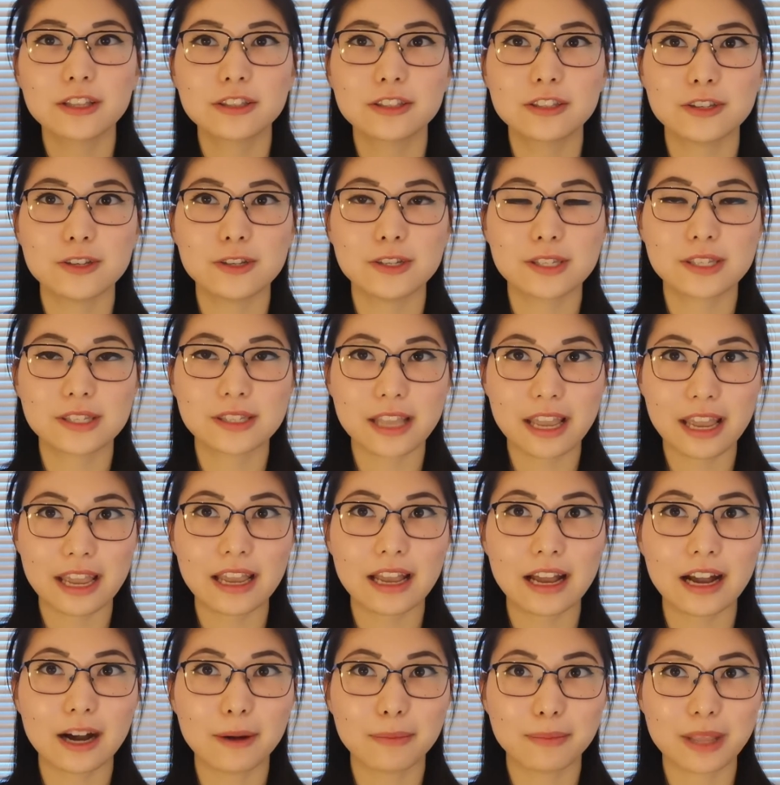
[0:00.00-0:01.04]
to
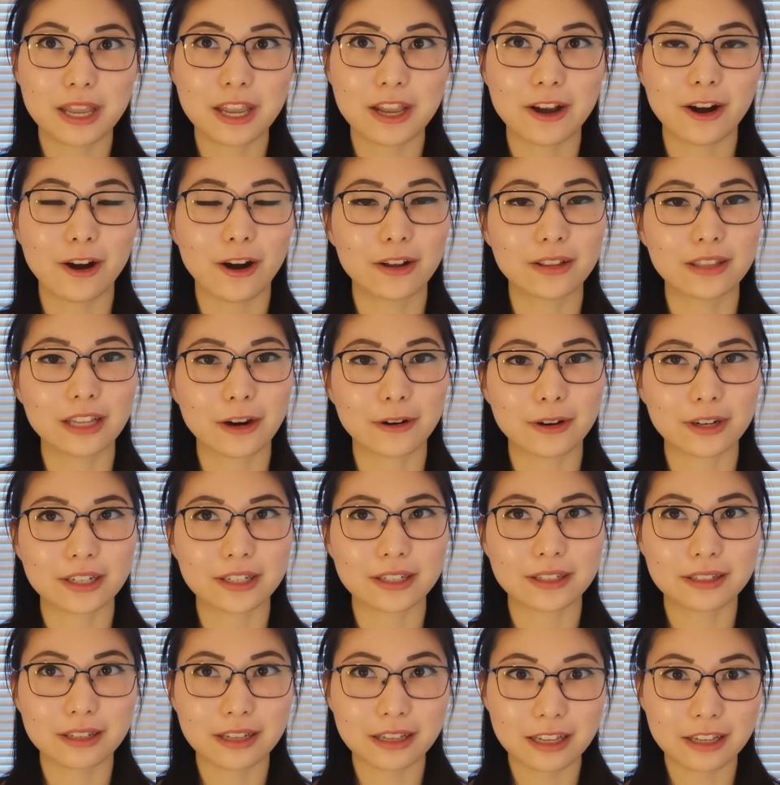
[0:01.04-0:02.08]
stay updated on
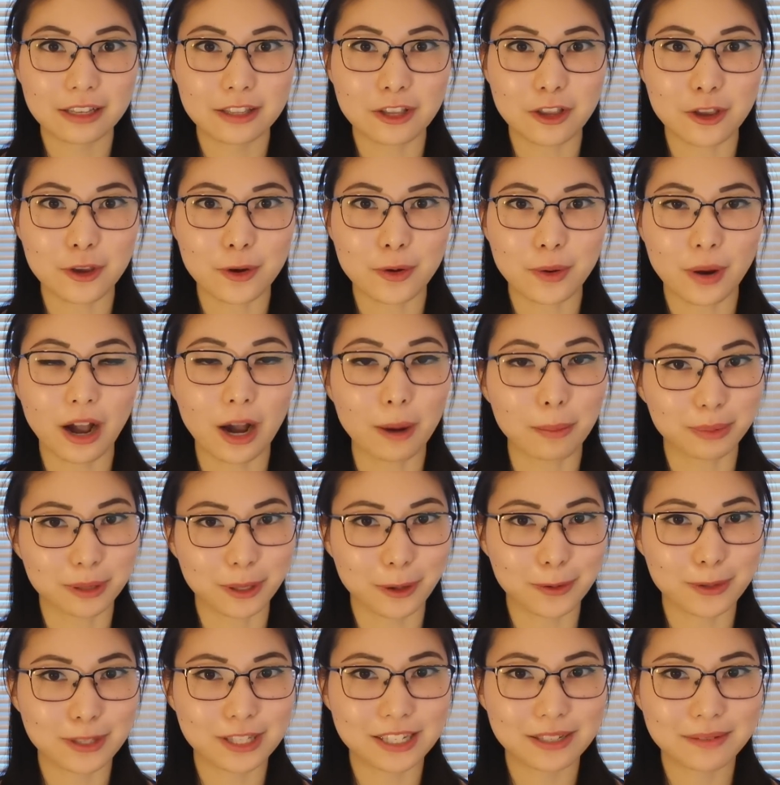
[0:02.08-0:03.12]
our new
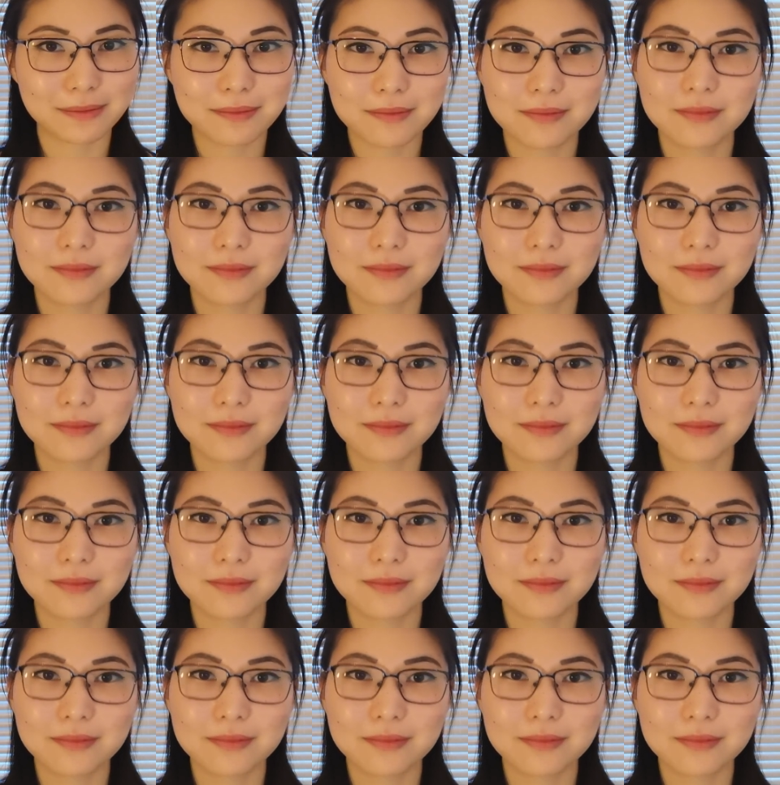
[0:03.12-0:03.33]
uploads.